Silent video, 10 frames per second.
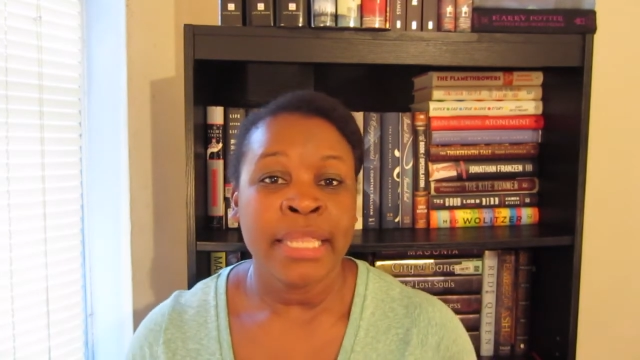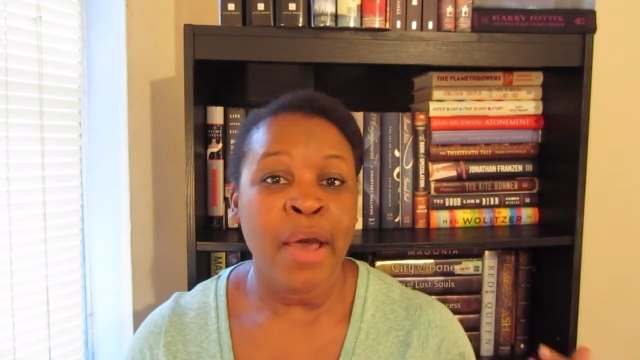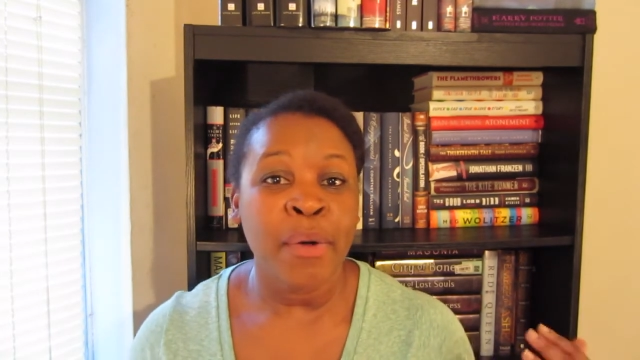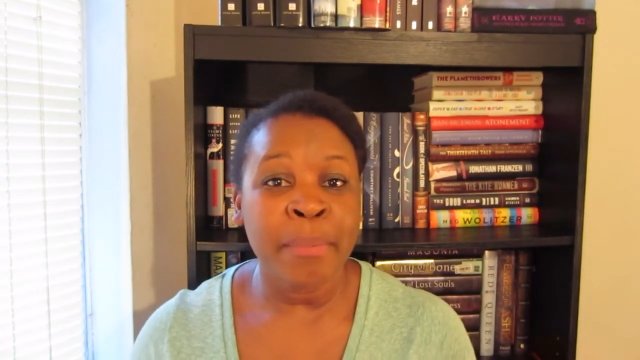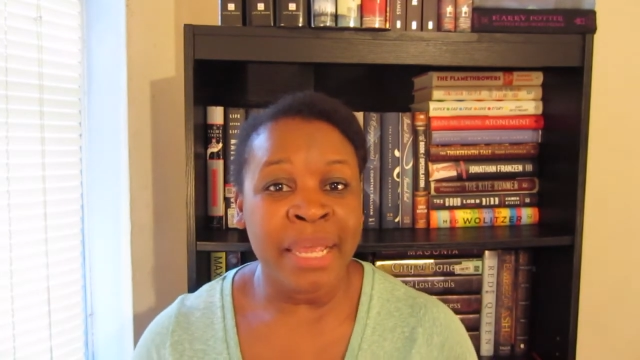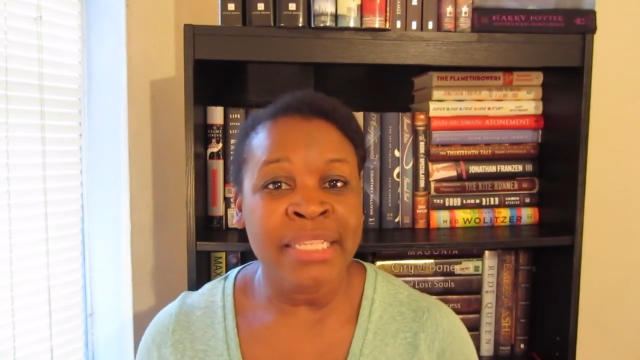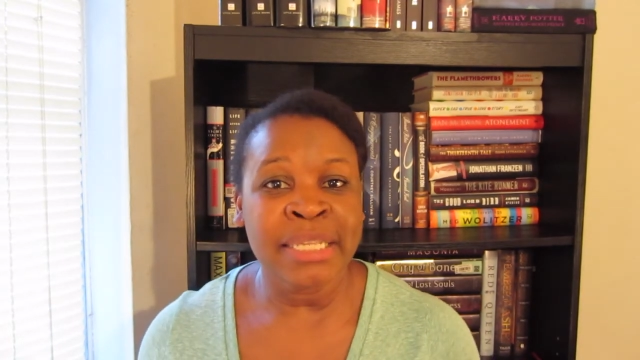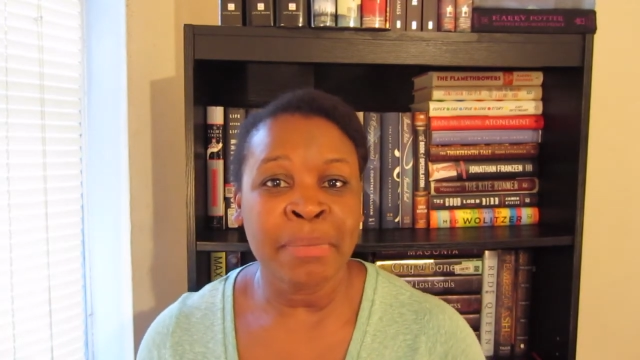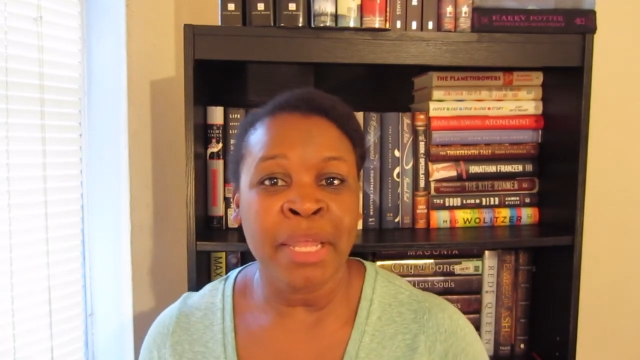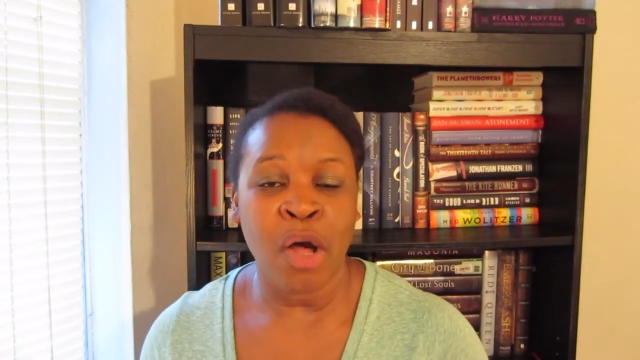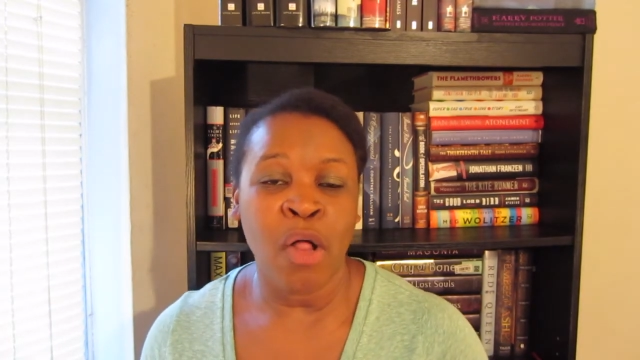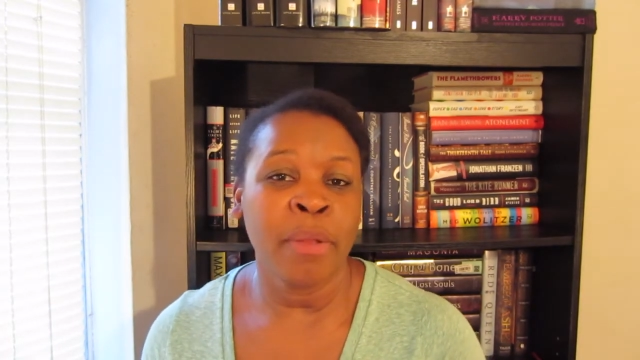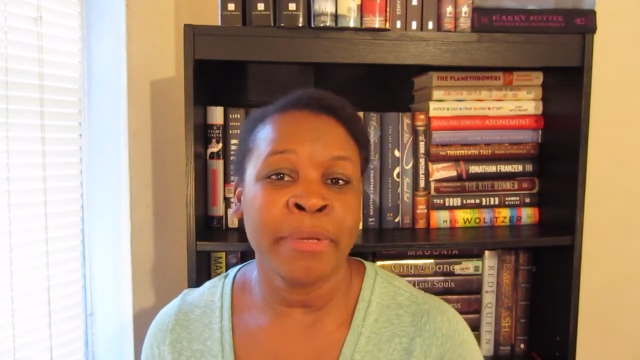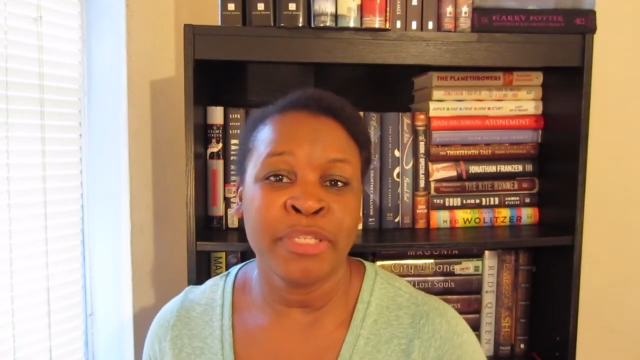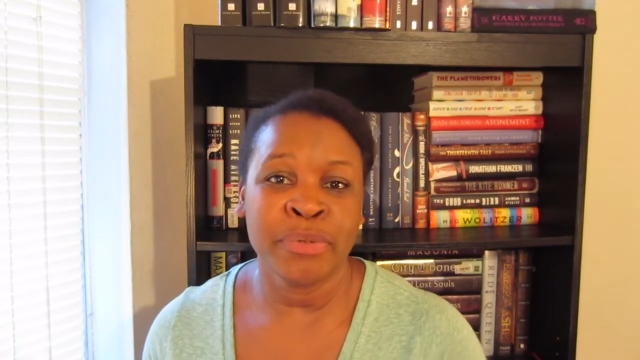Now it may seem like all
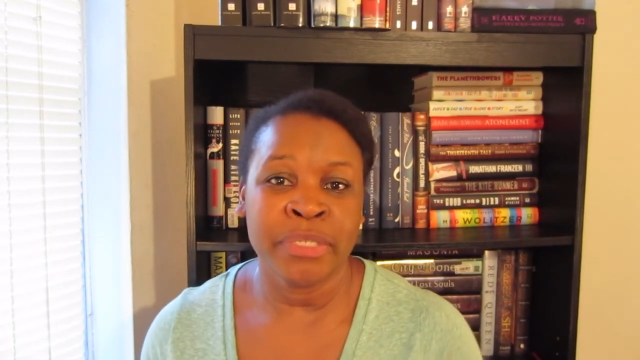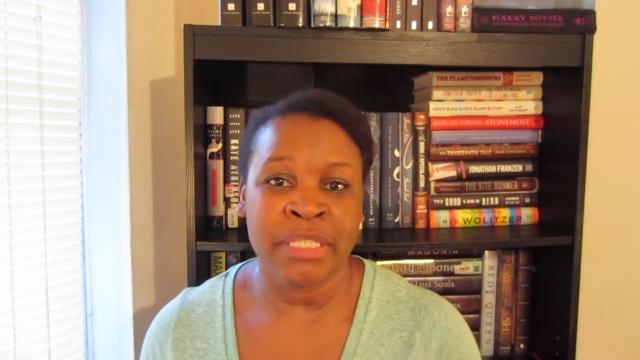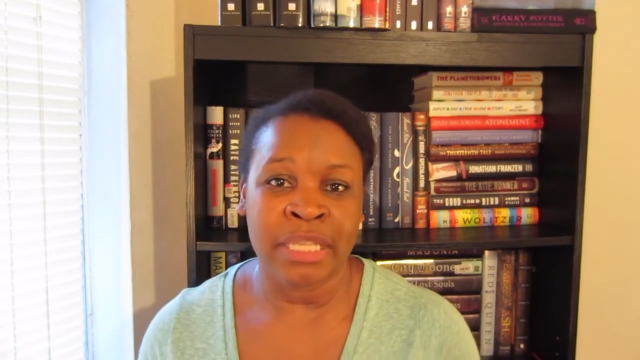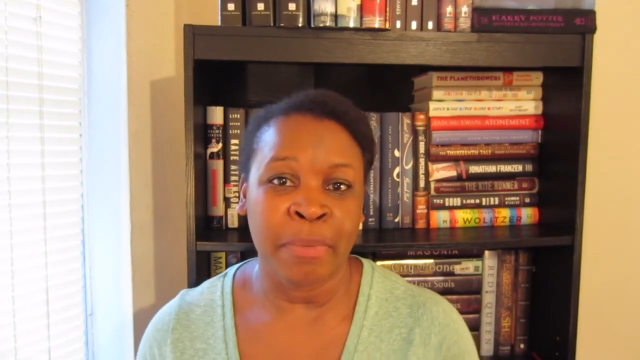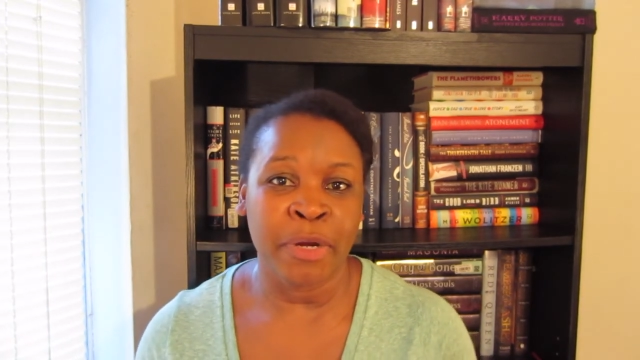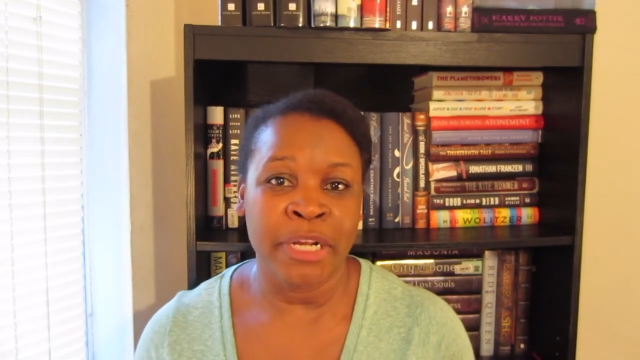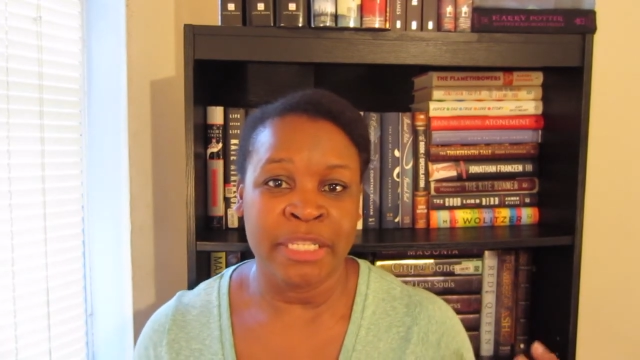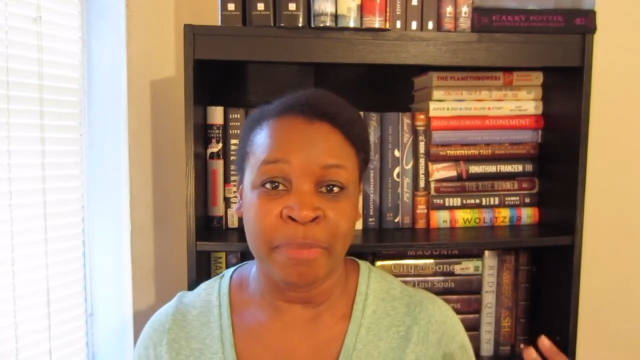I've been doing this summer is